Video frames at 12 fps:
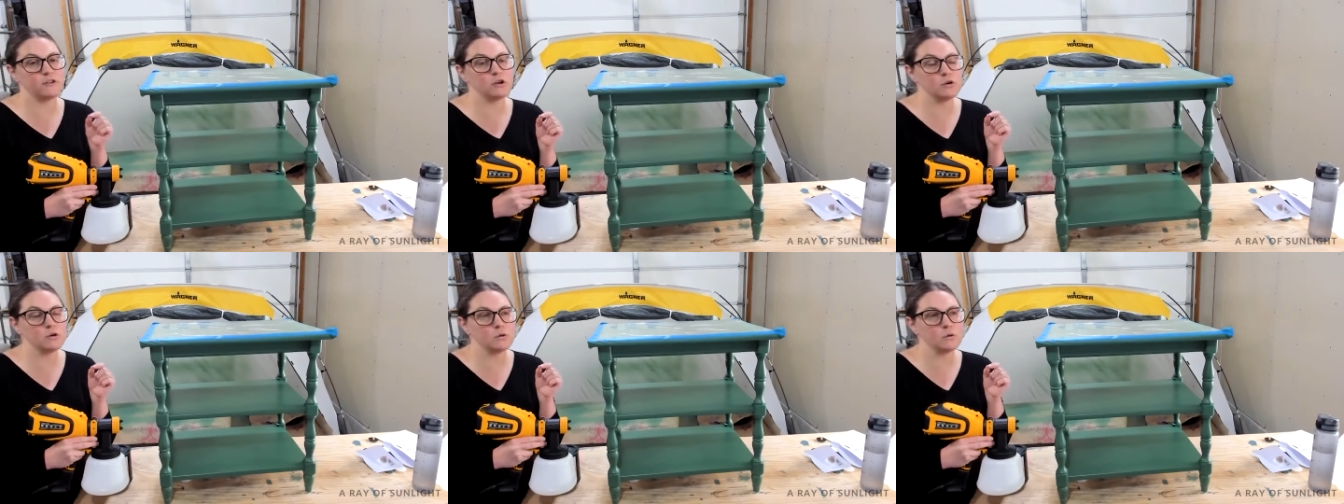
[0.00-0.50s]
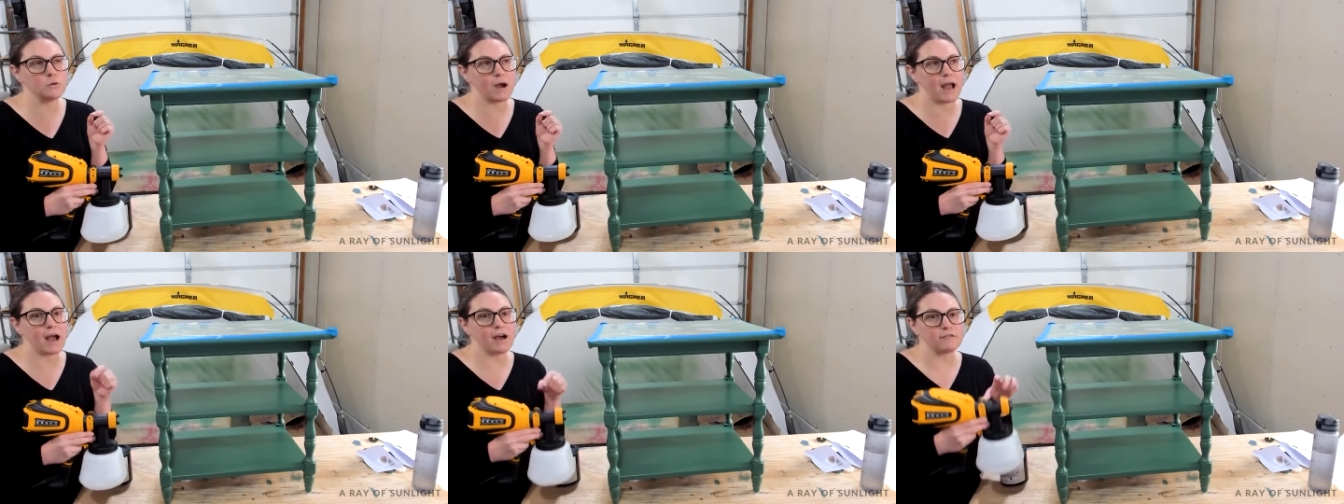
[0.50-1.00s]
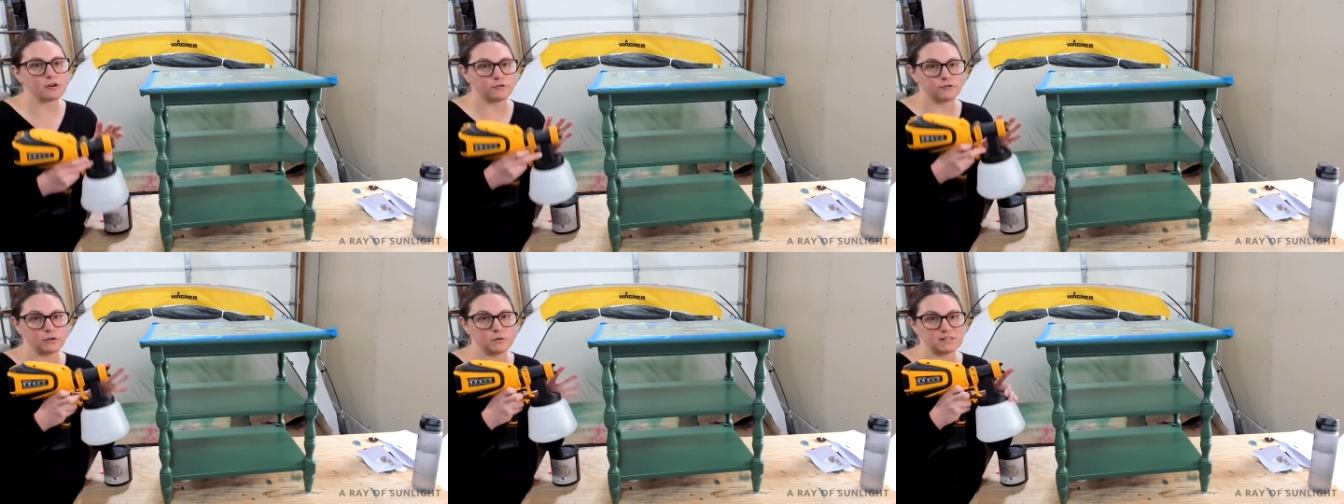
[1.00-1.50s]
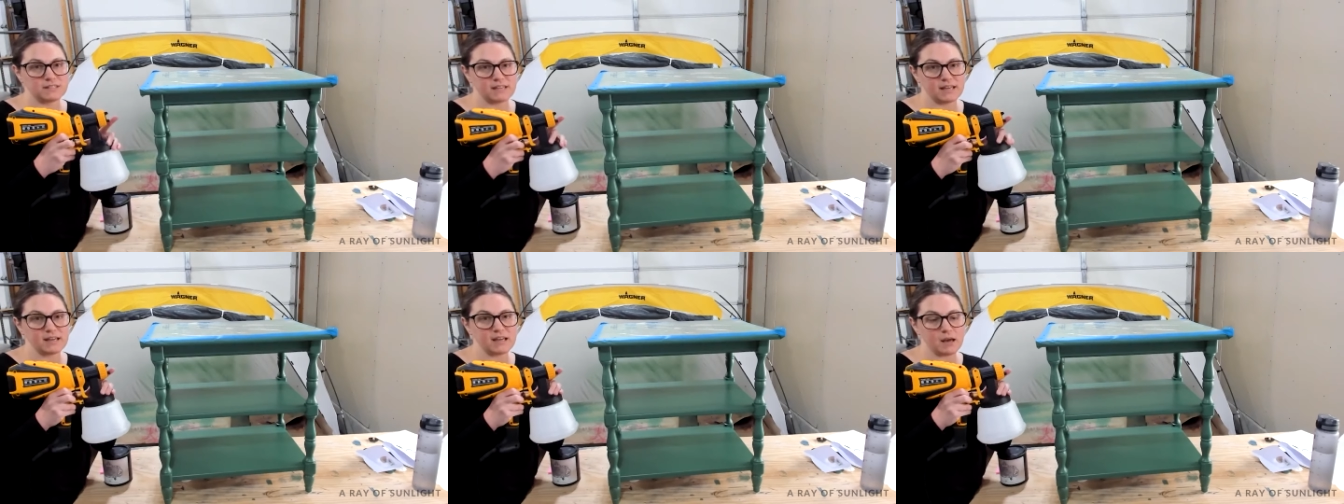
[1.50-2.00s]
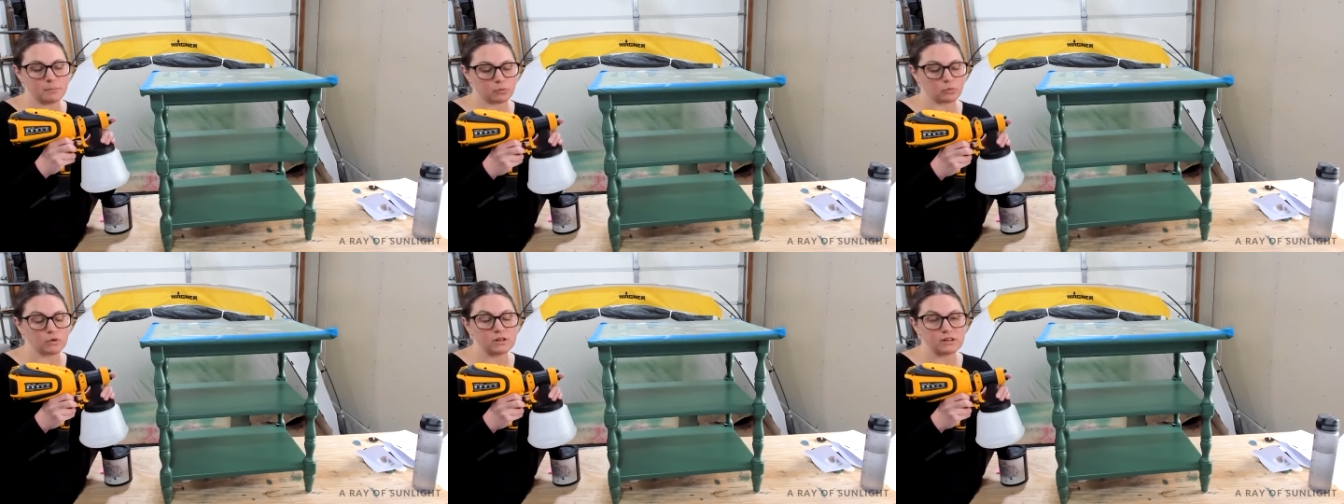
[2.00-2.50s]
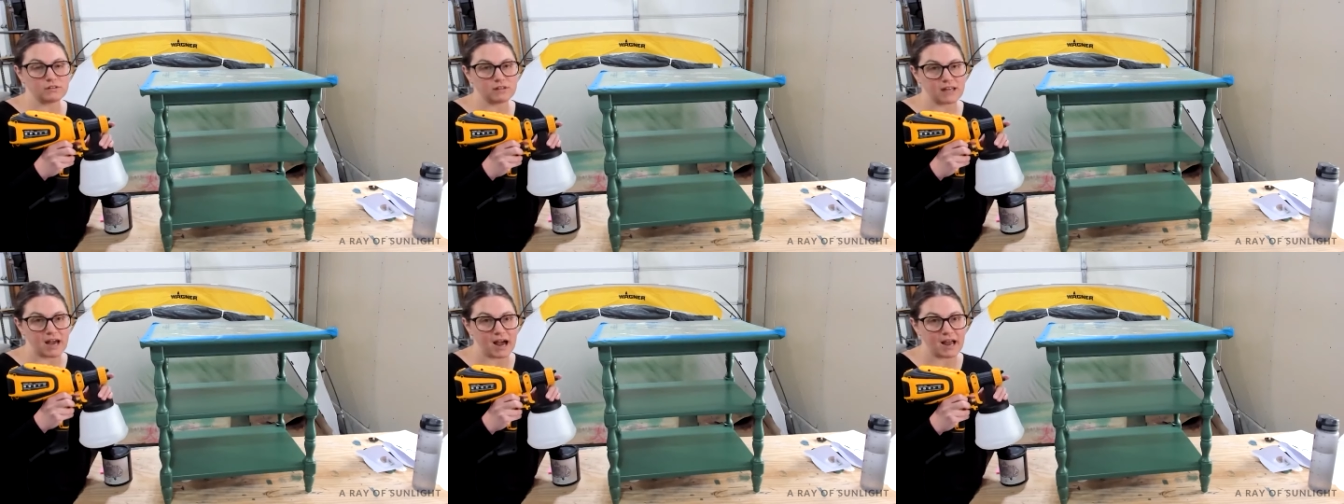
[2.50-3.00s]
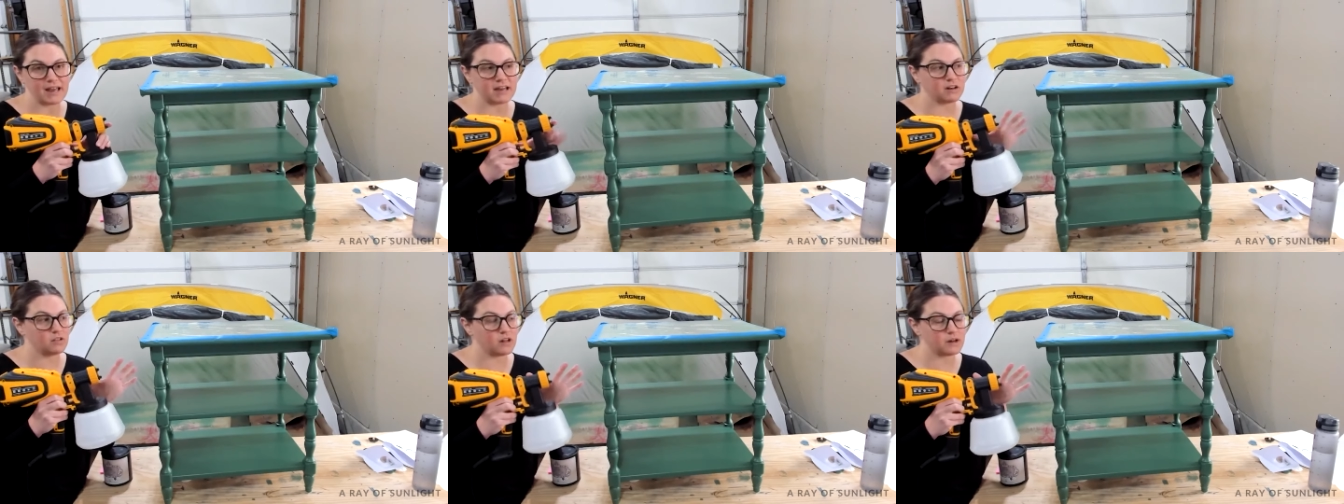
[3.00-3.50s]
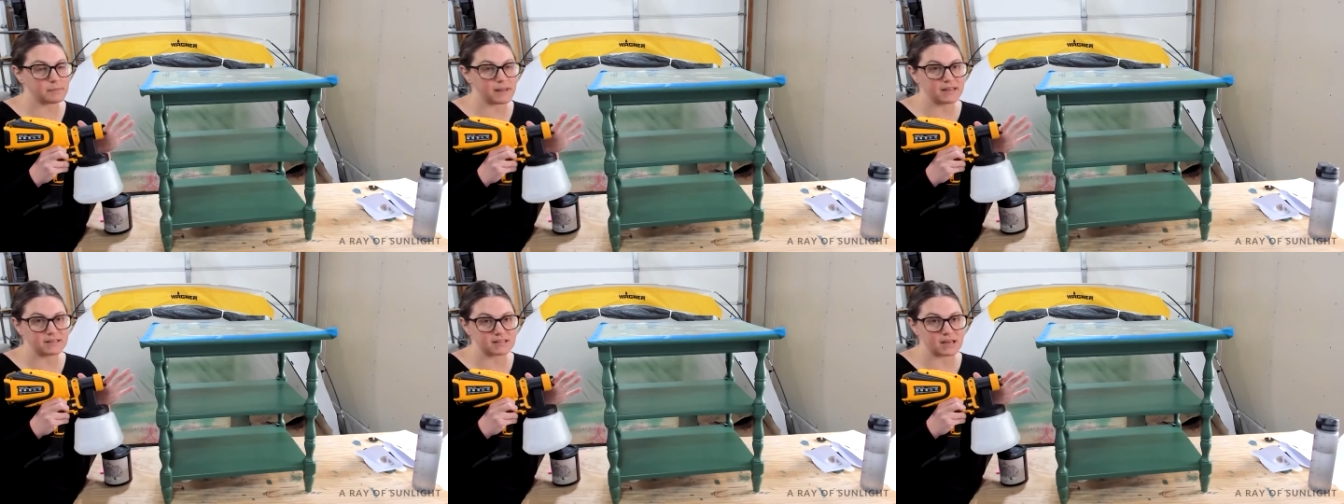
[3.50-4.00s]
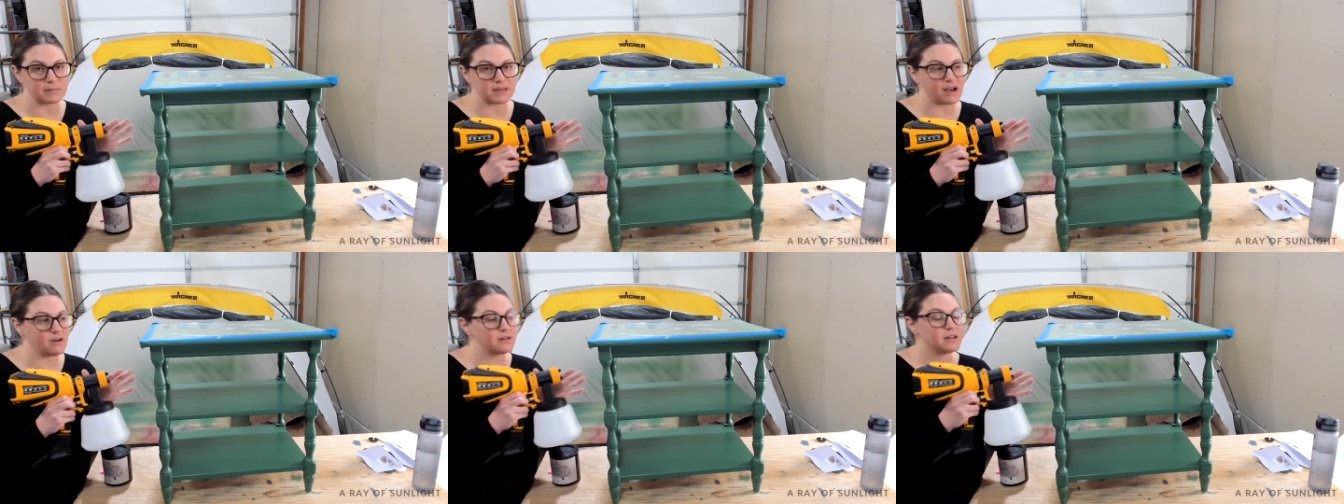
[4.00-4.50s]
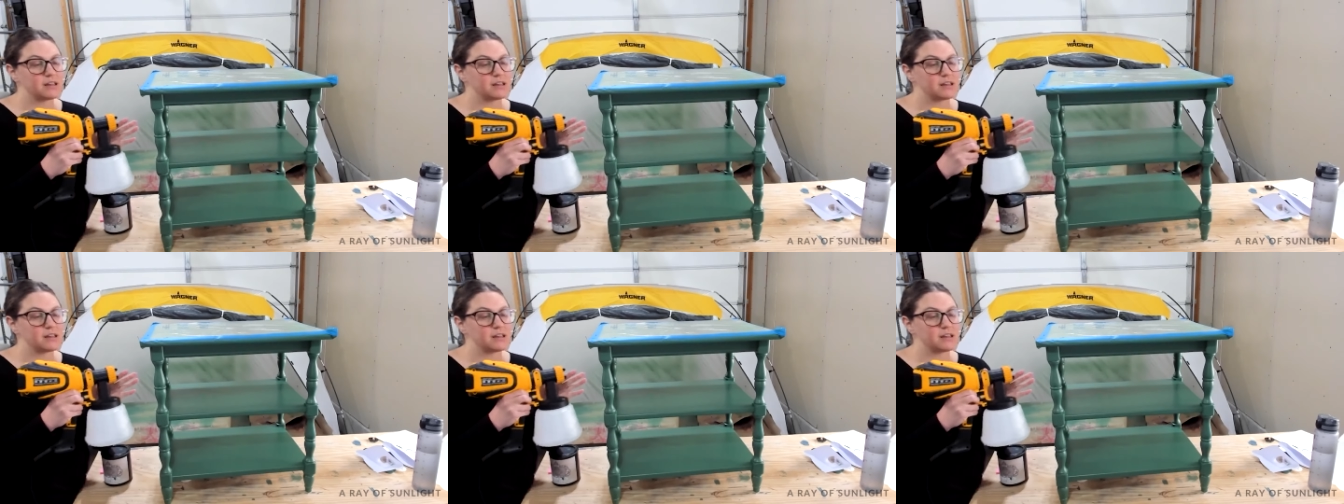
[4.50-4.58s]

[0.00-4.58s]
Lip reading: you have your fluid setting up really, really high and a lot of paint is coming out,